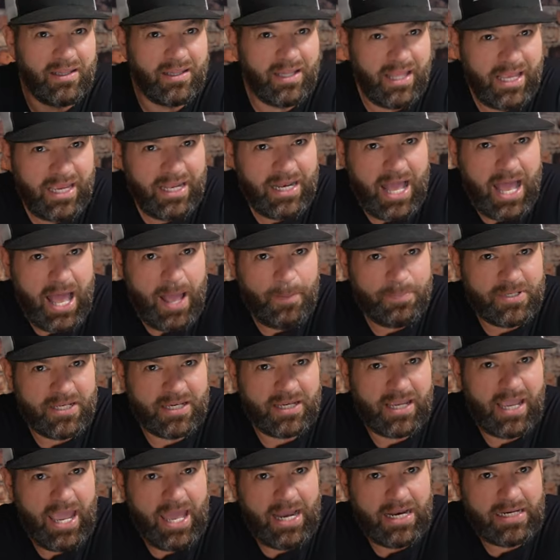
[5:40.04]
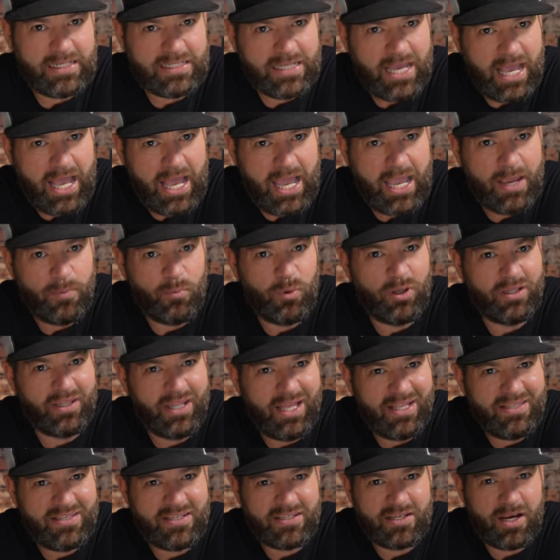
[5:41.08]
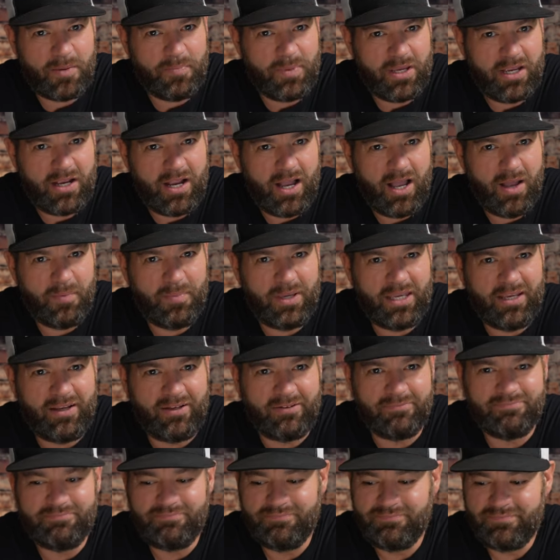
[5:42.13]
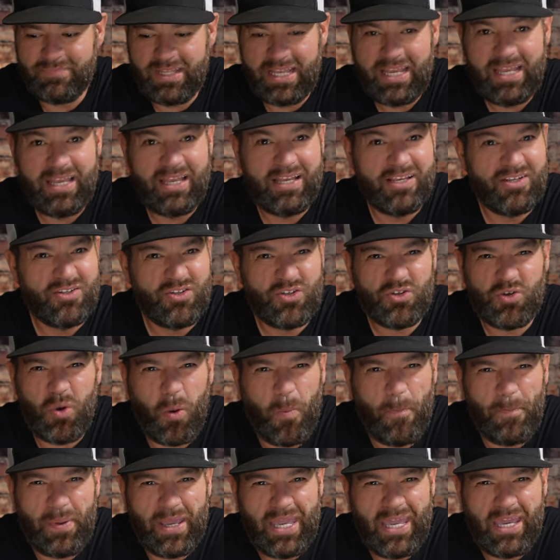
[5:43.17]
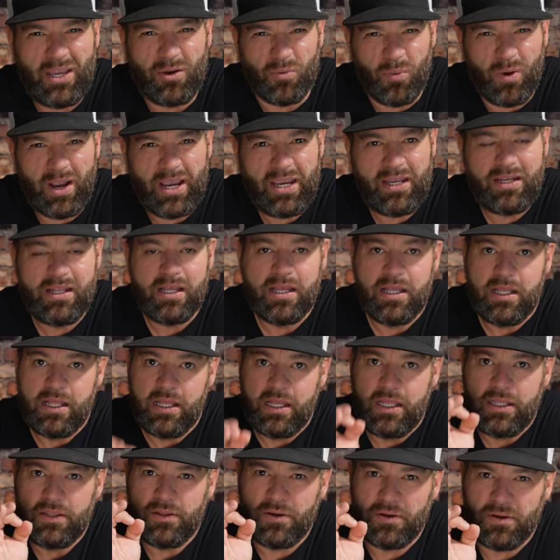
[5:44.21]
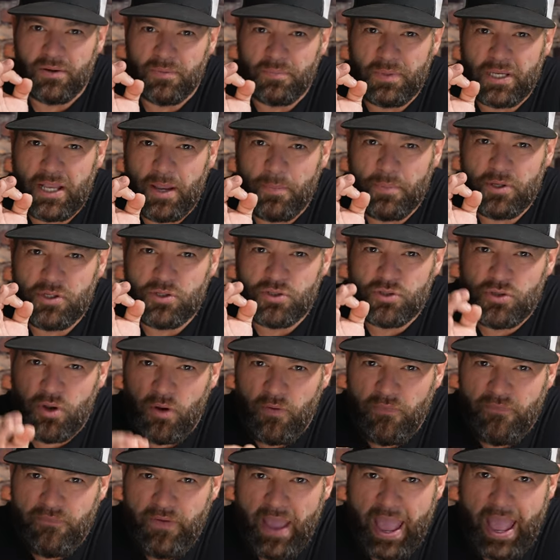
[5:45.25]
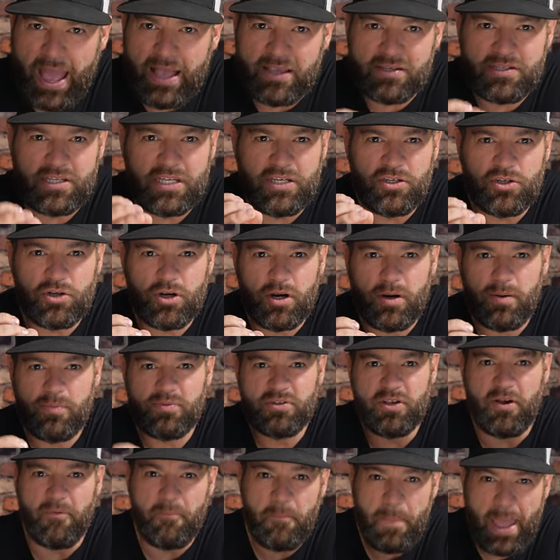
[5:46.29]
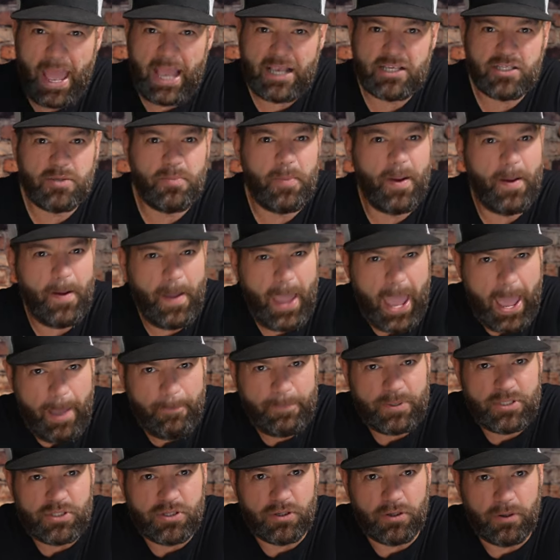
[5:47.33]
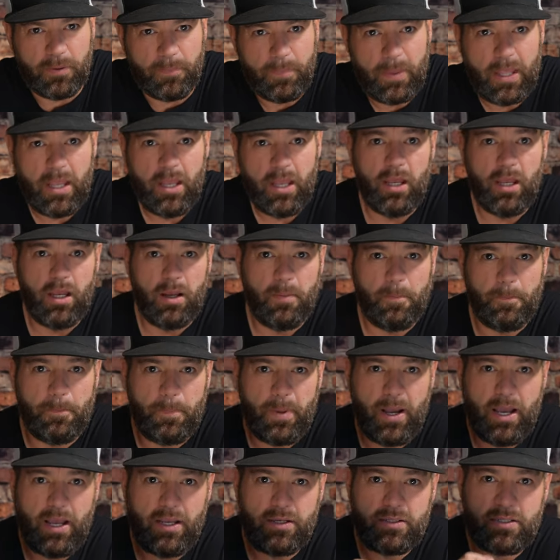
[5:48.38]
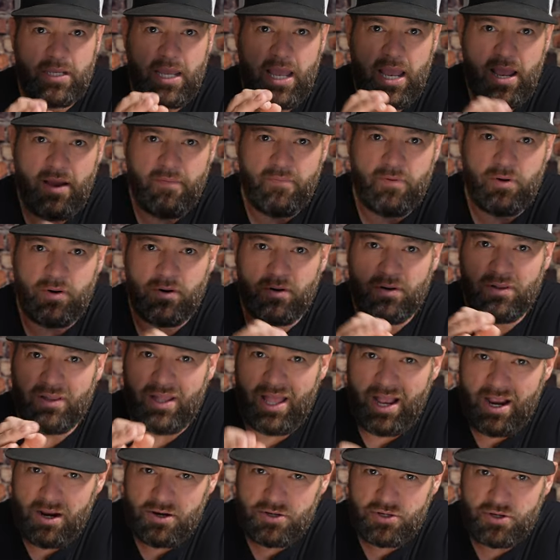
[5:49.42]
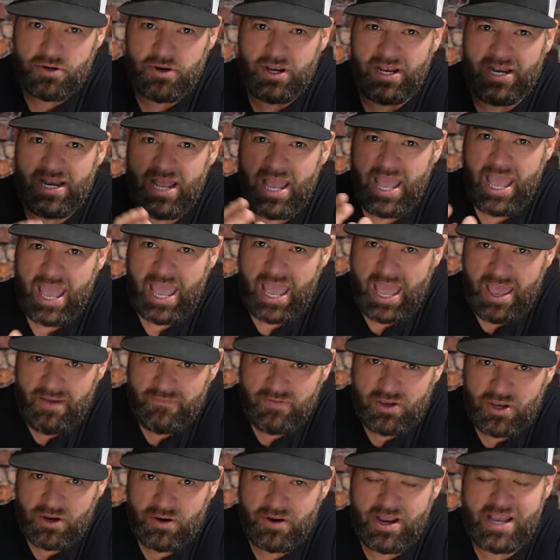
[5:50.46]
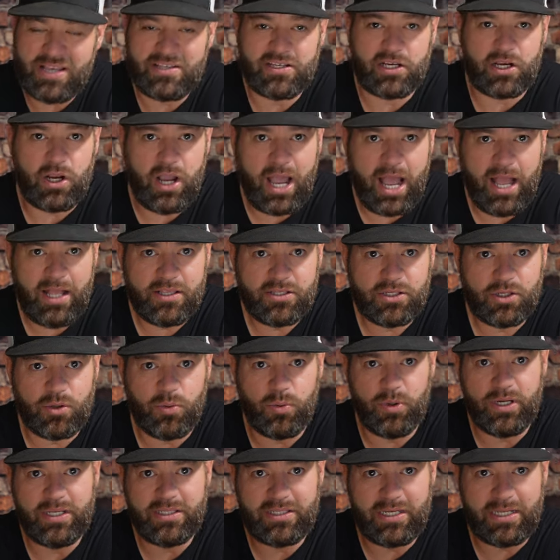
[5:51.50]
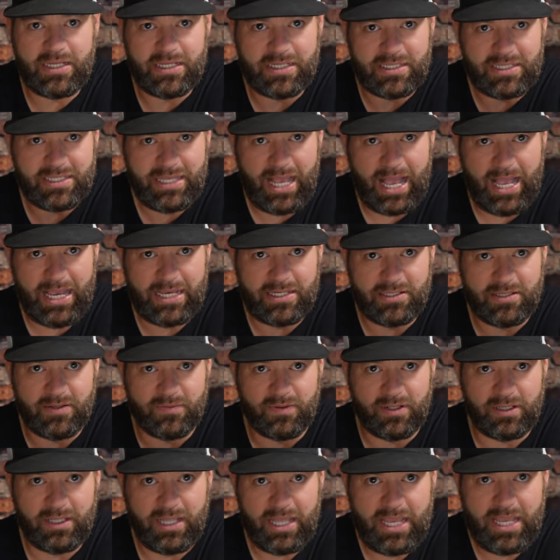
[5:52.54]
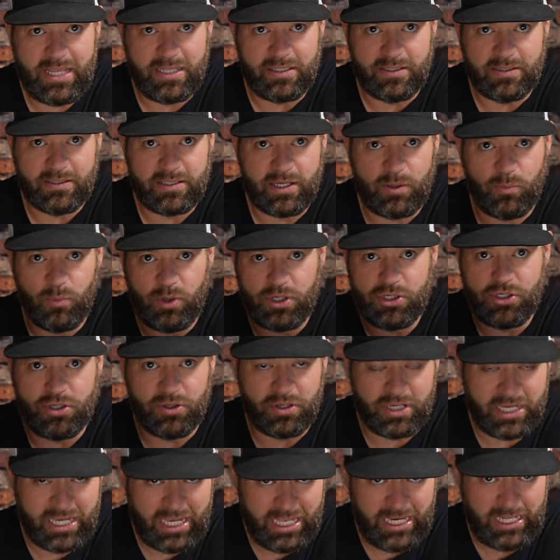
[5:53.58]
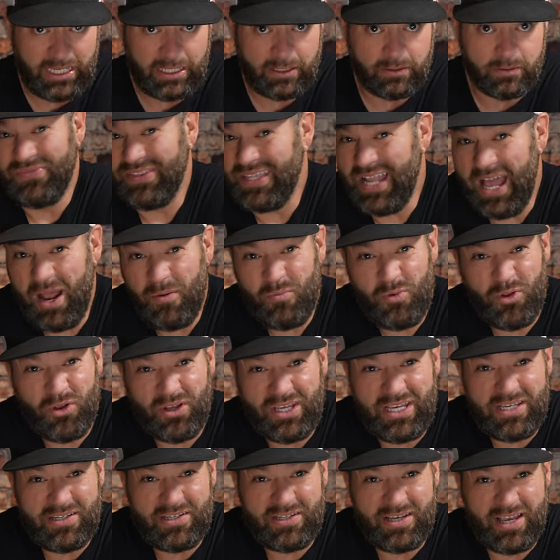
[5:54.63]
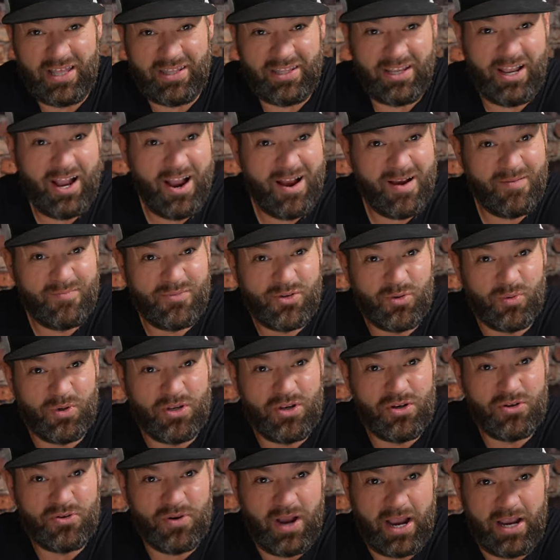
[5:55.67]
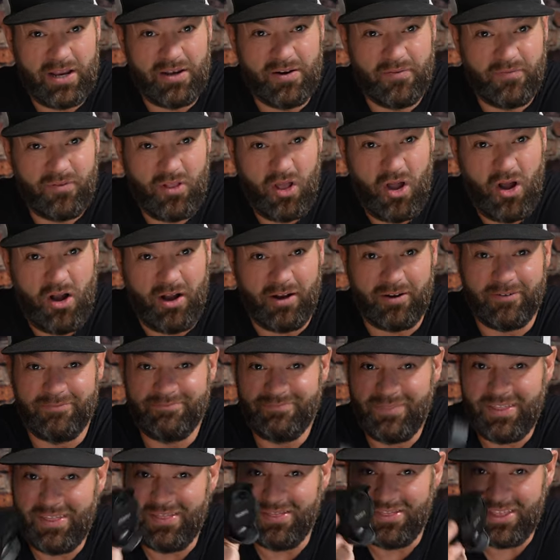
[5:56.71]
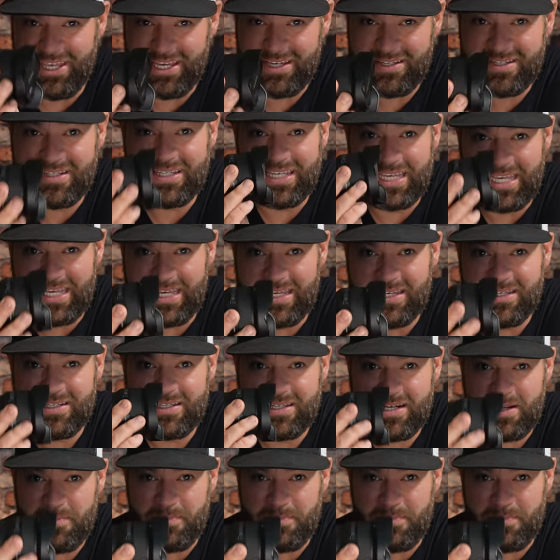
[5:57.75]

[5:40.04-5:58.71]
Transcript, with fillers: light optic at a time when lenses are becoming so big, right? They're becoming so fast in terms of maximum aperture, but ever larger and heavier as a consequence in the size of the lens and what you're getting. Not real easy on the arms when you're trying to vlog. This is an